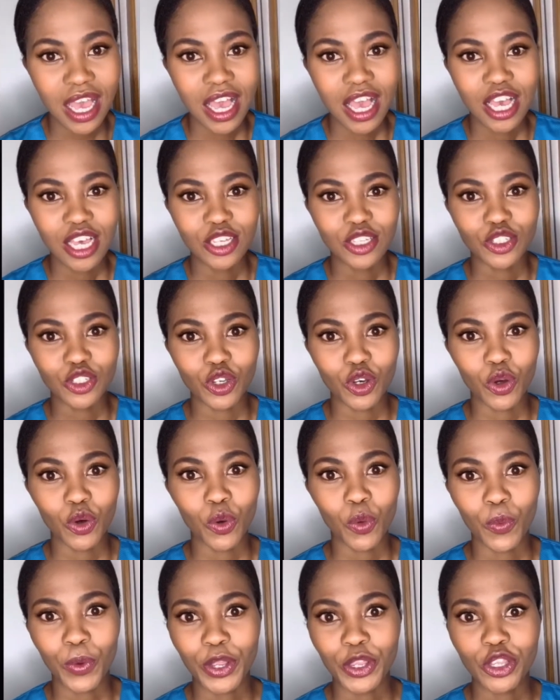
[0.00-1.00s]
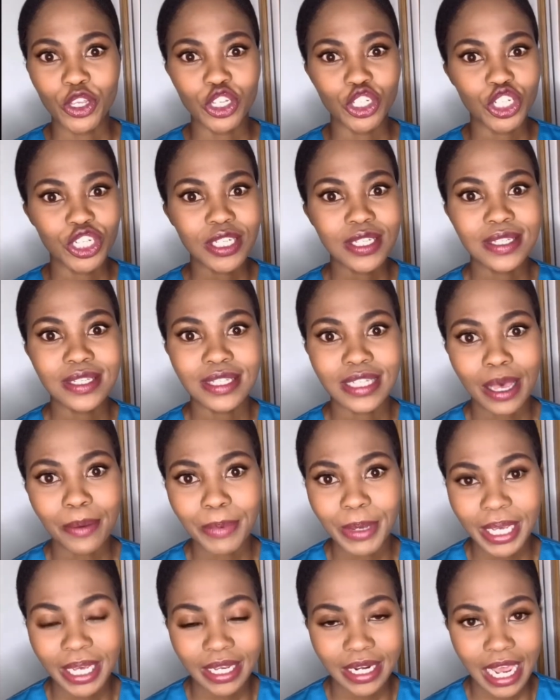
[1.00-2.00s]
So when you're just summing
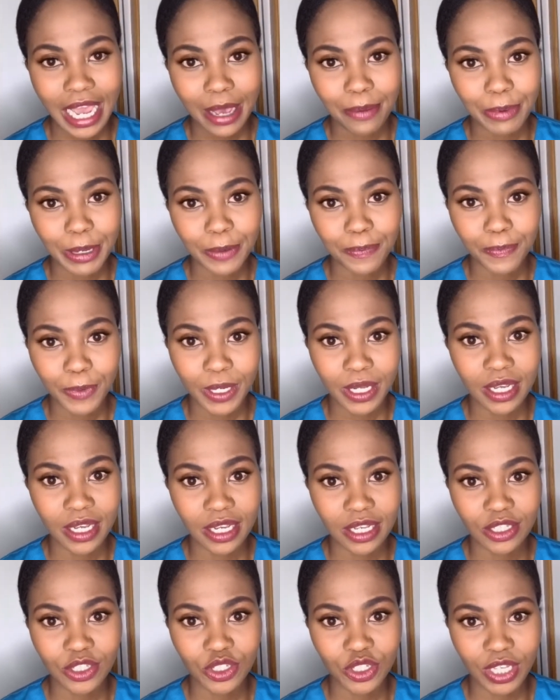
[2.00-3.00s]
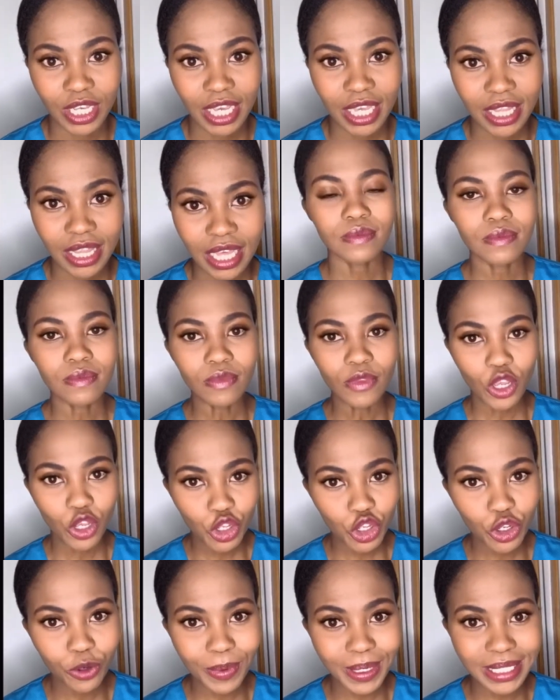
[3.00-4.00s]
it up and bringing it together, you
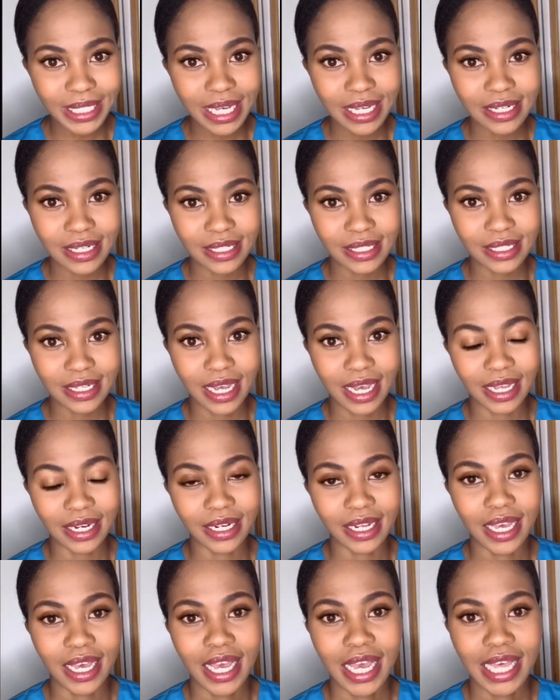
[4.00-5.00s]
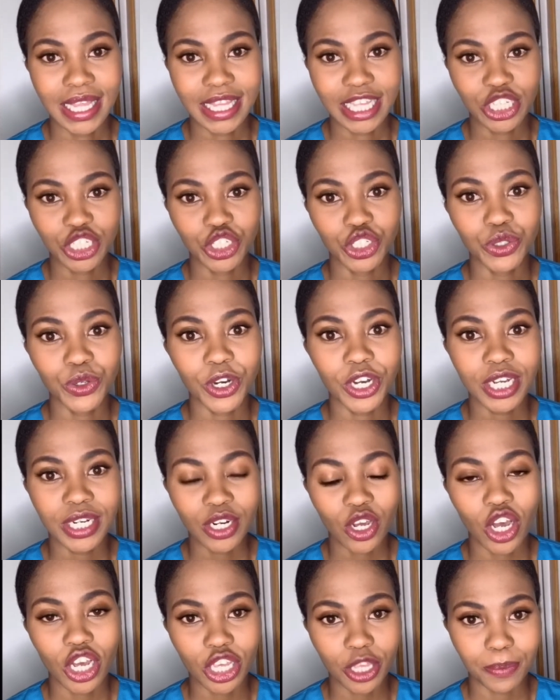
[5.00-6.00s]
must understand that you are an
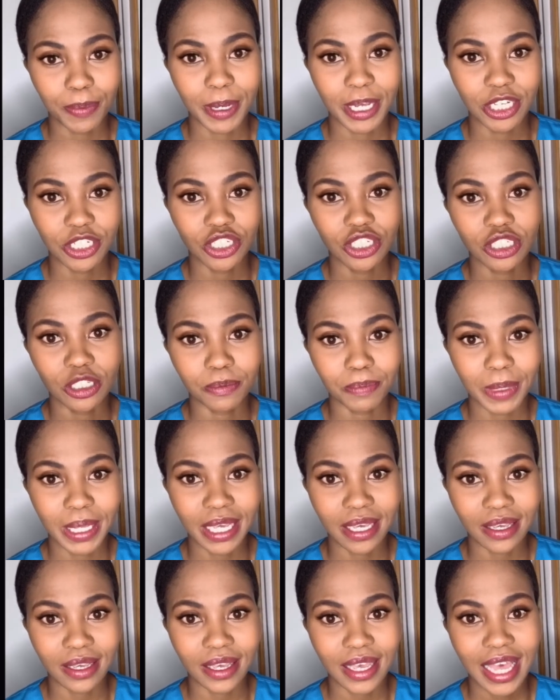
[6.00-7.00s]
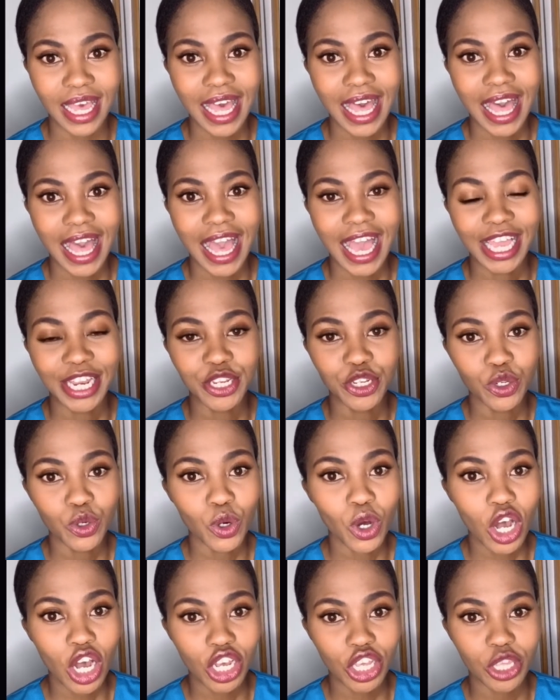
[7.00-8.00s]
occupational being, and your
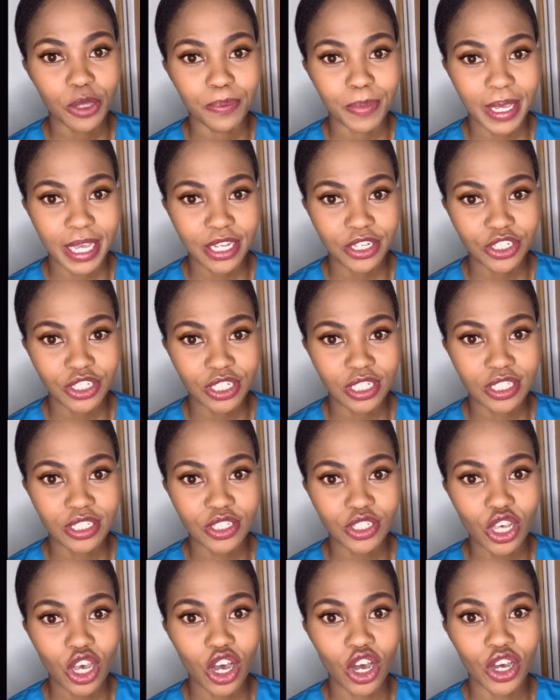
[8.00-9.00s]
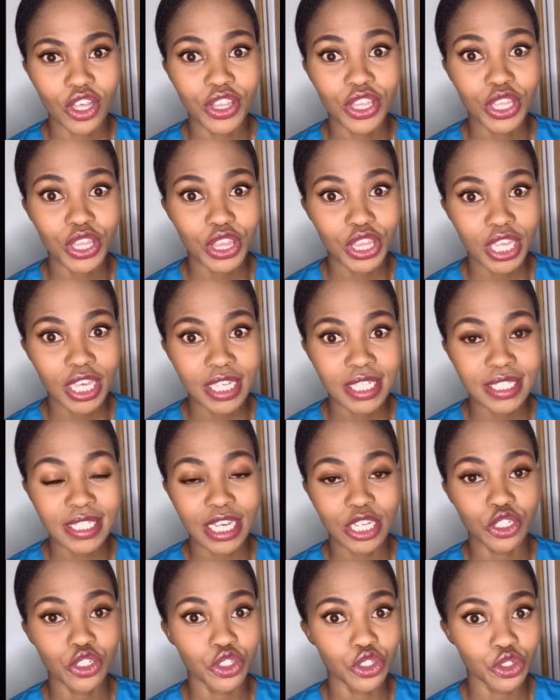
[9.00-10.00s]
occupations are the things that
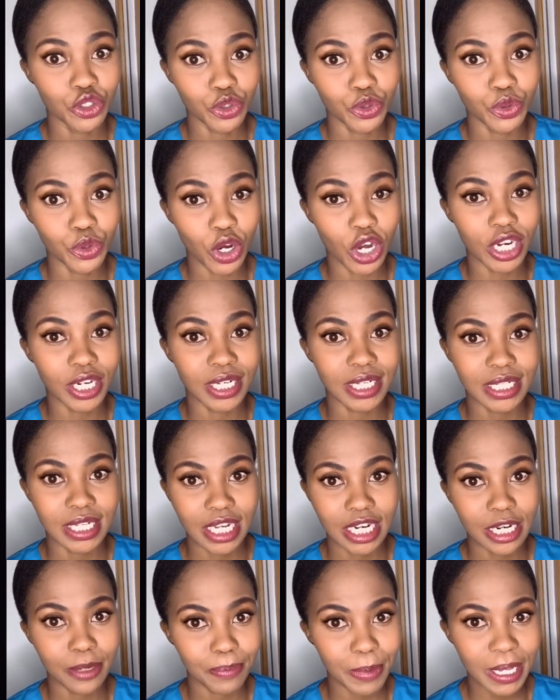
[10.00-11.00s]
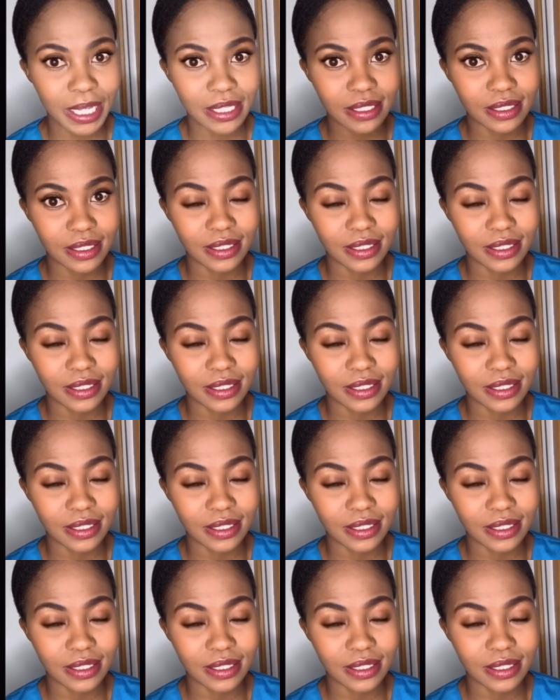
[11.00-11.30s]
you do on a daily basis.